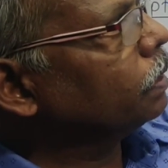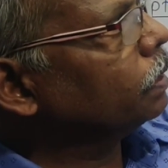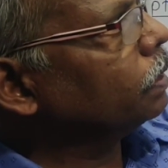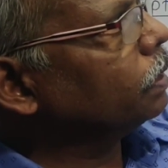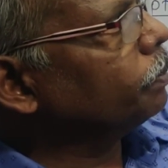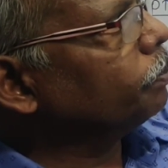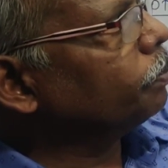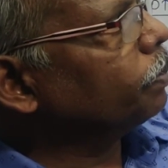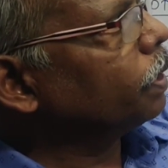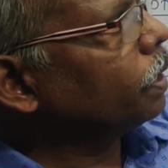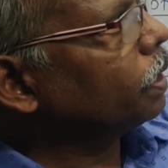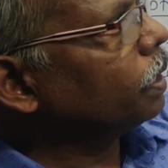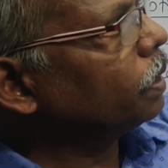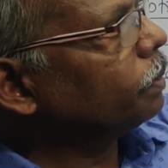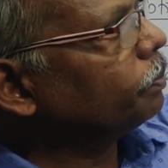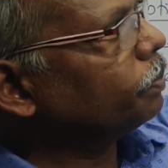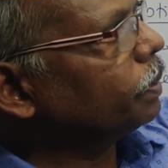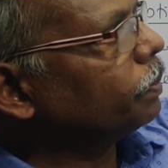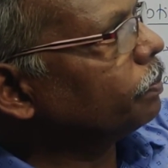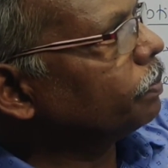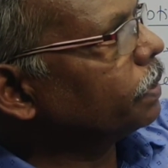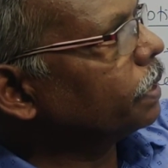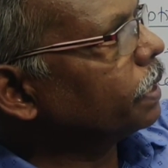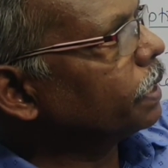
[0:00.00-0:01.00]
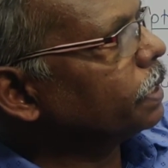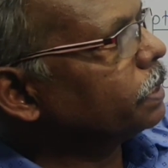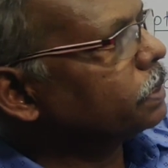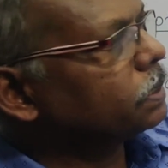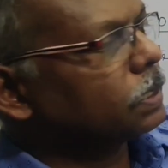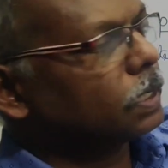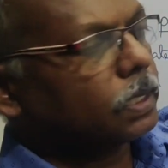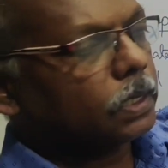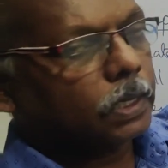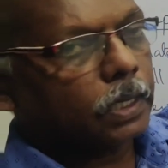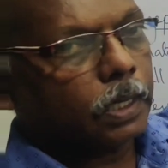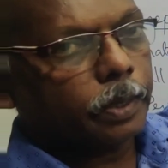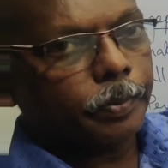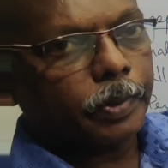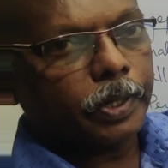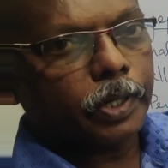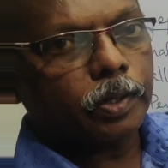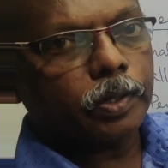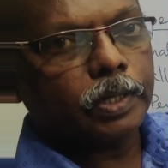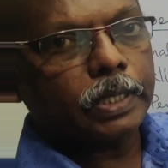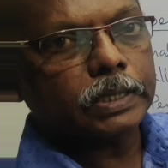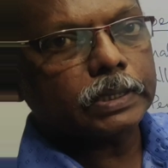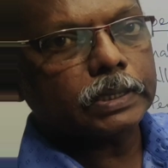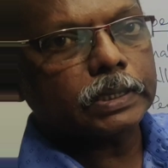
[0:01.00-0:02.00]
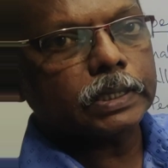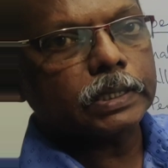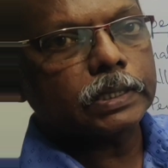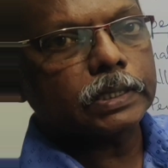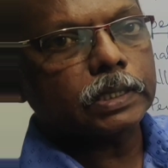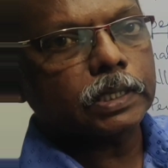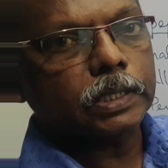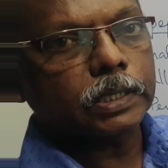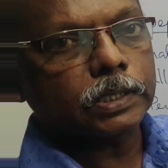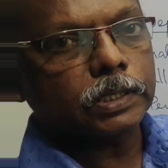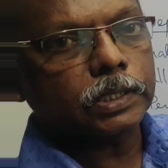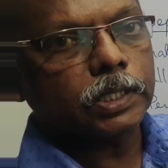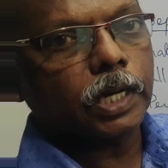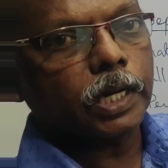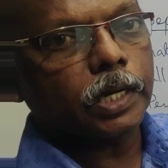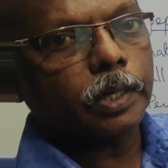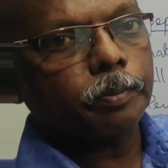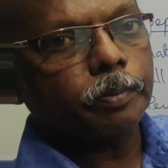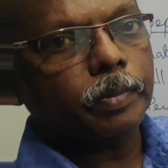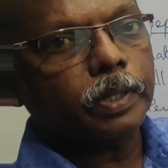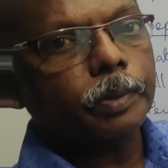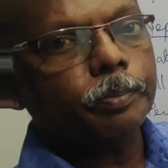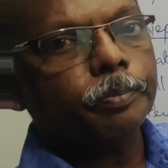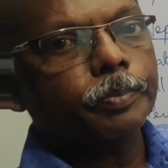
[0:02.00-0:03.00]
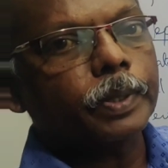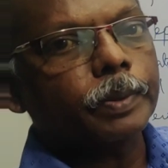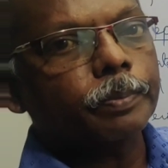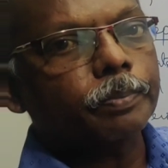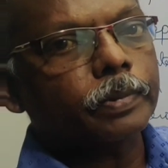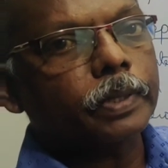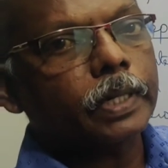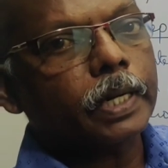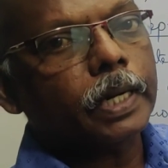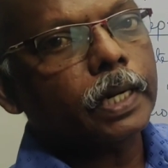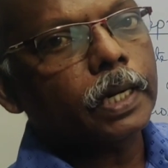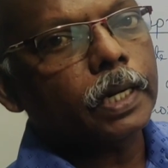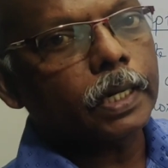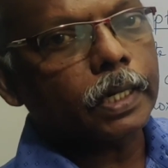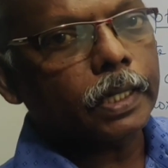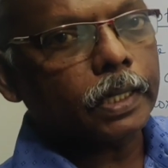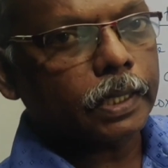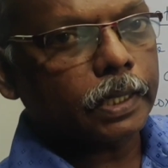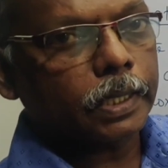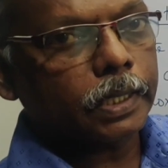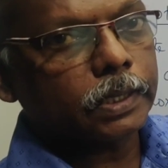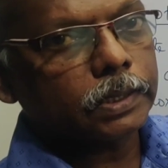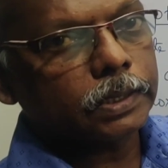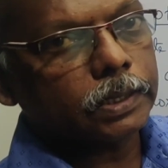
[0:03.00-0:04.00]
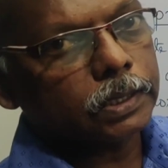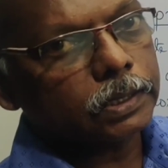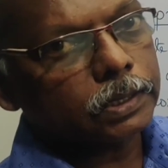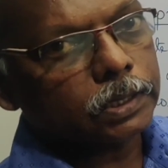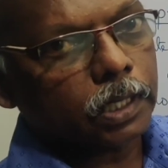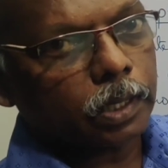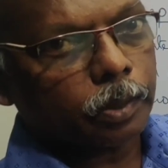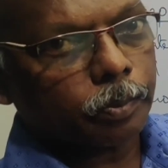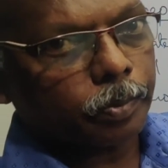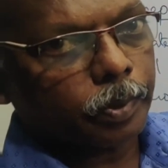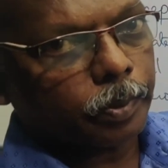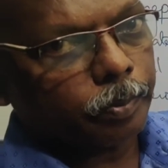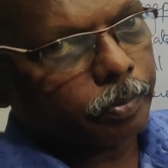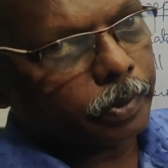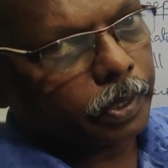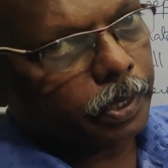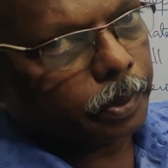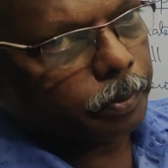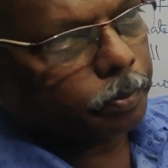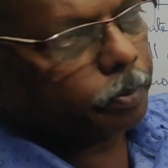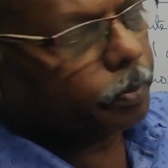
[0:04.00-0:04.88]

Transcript: the polypeptides or the amino acids are joined by peptide linkages or peptide